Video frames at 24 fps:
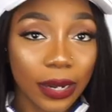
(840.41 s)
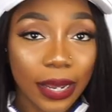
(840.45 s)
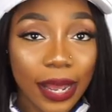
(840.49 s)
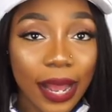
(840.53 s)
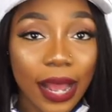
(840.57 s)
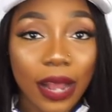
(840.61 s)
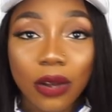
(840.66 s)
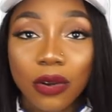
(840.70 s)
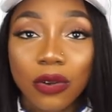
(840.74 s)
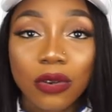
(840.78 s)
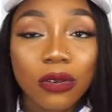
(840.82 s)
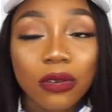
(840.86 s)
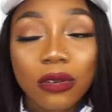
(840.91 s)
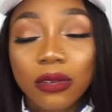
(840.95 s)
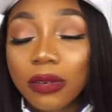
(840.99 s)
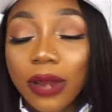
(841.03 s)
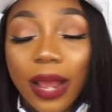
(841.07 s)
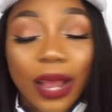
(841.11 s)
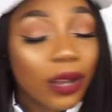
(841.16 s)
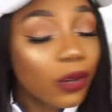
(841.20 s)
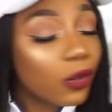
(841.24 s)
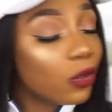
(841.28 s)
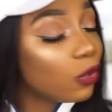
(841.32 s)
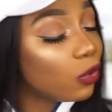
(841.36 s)
Like I couldn't
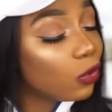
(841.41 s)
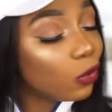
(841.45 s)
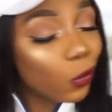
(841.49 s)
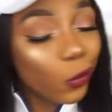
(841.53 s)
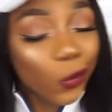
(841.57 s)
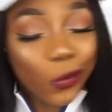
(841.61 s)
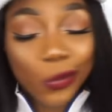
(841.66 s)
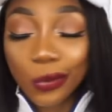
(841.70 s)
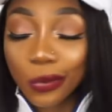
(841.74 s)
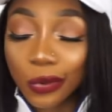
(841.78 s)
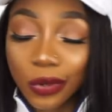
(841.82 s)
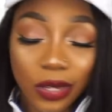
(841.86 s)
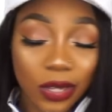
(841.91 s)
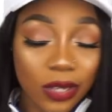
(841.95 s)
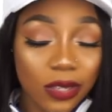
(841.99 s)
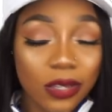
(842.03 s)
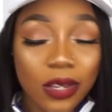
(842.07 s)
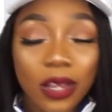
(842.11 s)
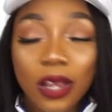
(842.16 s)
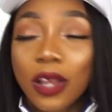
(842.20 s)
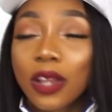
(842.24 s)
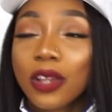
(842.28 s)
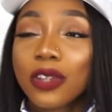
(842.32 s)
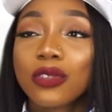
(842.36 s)
I couldn't go through this.
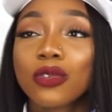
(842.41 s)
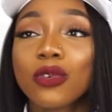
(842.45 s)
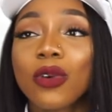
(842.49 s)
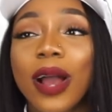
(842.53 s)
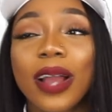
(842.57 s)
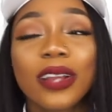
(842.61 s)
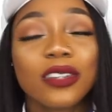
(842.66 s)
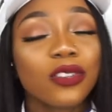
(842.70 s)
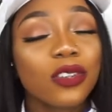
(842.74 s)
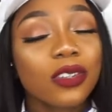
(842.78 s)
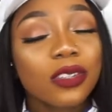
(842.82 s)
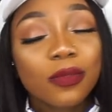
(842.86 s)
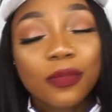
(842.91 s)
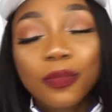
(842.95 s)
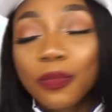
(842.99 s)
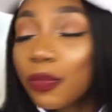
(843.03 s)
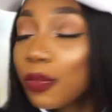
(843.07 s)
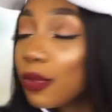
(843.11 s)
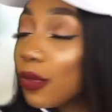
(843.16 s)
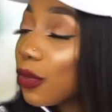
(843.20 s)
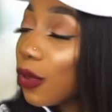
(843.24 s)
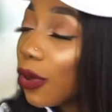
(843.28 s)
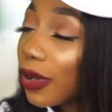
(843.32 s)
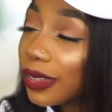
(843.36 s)
So I just
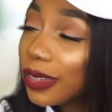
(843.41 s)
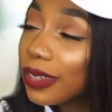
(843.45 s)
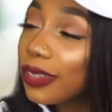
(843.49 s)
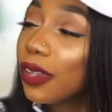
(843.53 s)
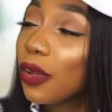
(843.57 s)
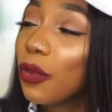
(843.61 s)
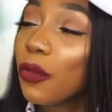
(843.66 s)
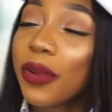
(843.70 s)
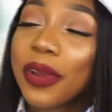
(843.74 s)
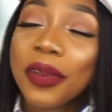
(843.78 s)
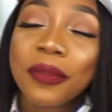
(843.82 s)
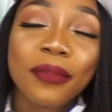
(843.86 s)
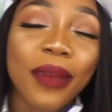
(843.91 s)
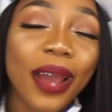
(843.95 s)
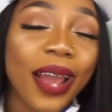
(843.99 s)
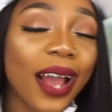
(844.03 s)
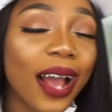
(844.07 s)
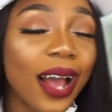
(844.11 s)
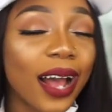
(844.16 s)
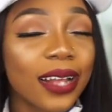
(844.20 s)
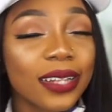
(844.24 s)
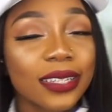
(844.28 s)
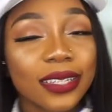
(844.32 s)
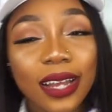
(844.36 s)
tucked it away in my
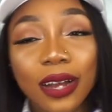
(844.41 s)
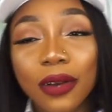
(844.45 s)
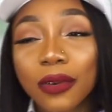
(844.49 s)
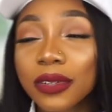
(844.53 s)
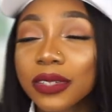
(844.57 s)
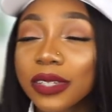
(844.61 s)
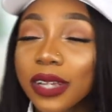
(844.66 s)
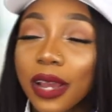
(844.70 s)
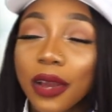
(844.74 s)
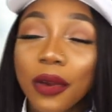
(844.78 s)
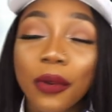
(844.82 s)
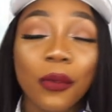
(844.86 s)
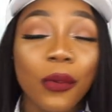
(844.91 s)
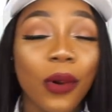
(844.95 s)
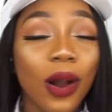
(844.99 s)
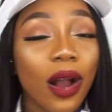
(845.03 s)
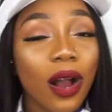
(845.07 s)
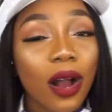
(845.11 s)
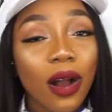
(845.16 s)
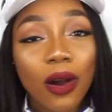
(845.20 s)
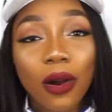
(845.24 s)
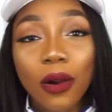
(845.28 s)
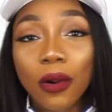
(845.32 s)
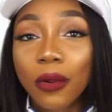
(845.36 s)
heart. I was like,
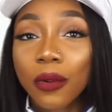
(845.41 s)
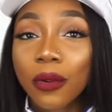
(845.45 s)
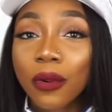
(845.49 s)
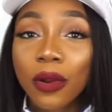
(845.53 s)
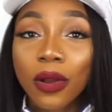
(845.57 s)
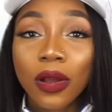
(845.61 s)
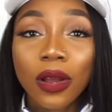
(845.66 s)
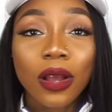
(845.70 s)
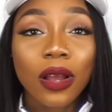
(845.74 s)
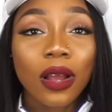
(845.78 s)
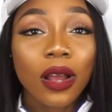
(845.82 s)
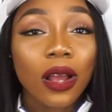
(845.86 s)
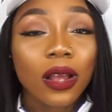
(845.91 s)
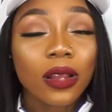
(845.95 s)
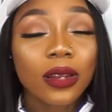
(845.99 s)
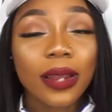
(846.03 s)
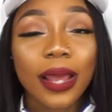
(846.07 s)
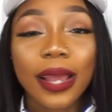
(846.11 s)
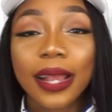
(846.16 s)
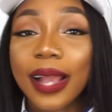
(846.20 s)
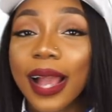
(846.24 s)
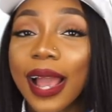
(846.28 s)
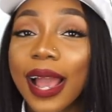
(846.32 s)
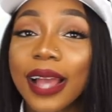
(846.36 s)
wow.
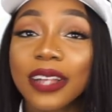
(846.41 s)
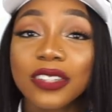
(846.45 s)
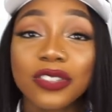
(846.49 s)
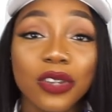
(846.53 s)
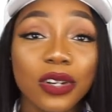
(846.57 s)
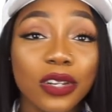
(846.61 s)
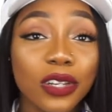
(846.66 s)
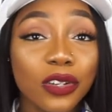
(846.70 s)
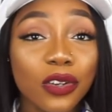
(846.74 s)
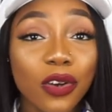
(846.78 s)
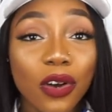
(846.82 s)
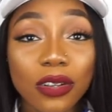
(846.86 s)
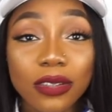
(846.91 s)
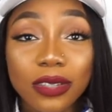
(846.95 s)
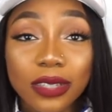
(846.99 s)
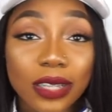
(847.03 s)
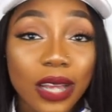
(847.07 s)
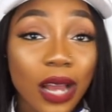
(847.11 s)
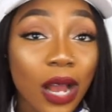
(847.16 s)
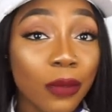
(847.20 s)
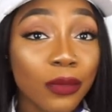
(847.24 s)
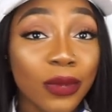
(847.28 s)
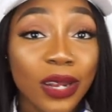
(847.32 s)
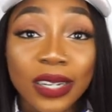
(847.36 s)
Like I actually got
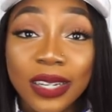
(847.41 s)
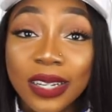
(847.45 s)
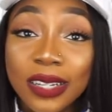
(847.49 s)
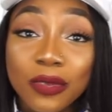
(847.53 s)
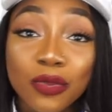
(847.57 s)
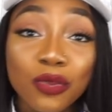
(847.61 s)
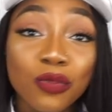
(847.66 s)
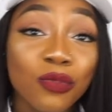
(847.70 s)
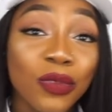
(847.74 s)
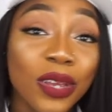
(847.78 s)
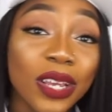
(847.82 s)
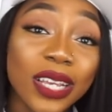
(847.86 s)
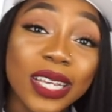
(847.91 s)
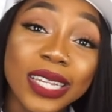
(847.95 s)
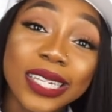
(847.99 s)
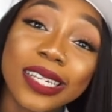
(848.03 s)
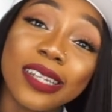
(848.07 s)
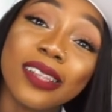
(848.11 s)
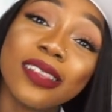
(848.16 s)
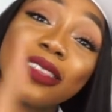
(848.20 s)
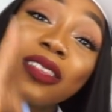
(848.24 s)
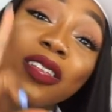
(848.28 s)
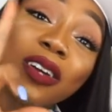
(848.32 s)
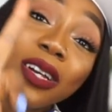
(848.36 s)
scammed and this would make it
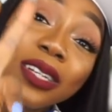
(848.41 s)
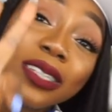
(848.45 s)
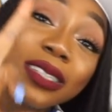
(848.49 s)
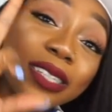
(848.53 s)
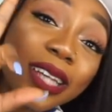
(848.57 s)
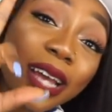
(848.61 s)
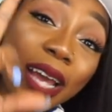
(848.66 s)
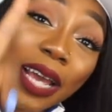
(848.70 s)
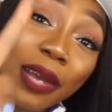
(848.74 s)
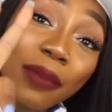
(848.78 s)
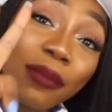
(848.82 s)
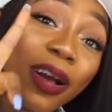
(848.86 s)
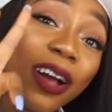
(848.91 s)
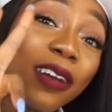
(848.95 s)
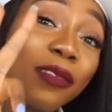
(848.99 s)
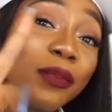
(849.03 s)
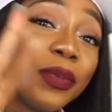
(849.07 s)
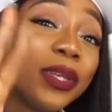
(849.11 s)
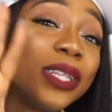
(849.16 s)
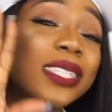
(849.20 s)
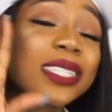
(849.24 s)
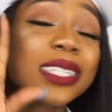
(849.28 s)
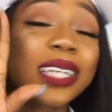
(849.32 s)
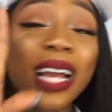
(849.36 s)
the third time I've
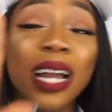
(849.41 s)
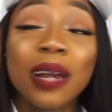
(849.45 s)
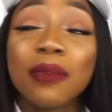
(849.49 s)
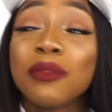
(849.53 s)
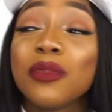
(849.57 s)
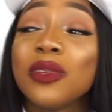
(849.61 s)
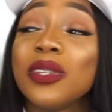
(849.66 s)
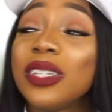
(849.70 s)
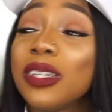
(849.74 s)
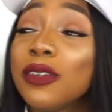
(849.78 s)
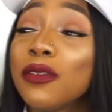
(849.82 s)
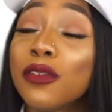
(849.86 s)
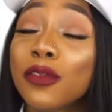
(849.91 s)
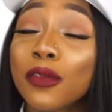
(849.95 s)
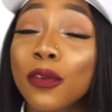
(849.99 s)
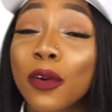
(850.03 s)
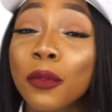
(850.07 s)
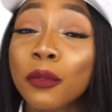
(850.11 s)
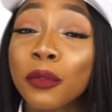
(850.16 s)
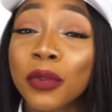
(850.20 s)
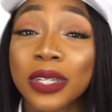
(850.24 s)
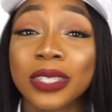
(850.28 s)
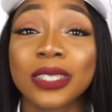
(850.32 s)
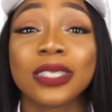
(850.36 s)
been scammed within four
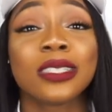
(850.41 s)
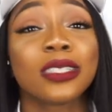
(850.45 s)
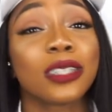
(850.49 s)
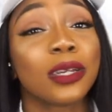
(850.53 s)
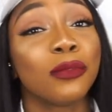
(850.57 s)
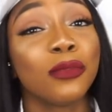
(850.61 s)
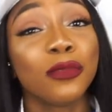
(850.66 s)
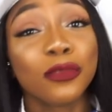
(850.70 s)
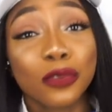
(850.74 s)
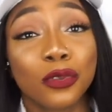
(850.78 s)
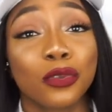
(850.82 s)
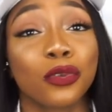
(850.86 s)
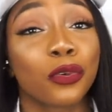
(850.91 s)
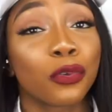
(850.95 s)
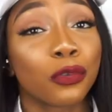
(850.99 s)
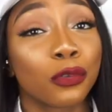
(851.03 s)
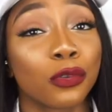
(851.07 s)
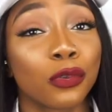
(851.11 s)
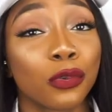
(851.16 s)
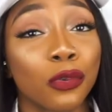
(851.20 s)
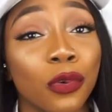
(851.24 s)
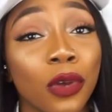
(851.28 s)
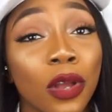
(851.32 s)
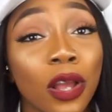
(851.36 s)
months since I moved to
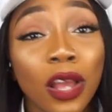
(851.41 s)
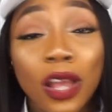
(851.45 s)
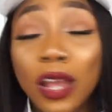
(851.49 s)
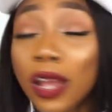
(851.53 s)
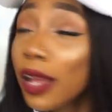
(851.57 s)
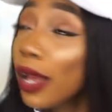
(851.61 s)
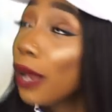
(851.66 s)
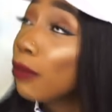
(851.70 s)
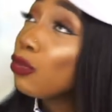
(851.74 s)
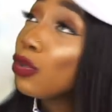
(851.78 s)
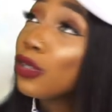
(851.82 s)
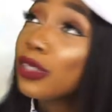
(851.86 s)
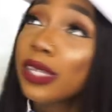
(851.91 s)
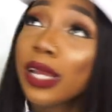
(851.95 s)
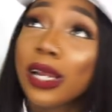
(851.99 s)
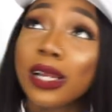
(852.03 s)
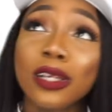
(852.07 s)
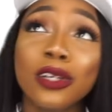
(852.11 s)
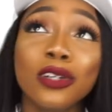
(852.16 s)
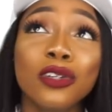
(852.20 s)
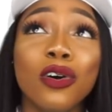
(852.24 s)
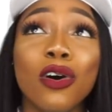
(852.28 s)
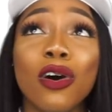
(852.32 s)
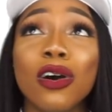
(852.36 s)
Toronto. I'm not
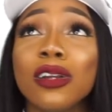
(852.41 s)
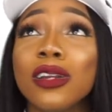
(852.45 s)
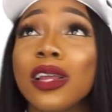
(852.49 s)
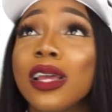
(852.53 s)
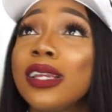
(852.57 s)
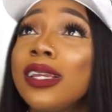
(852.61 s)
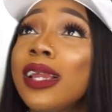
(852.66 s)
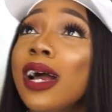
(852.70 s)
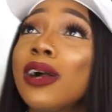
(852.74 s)
telling God,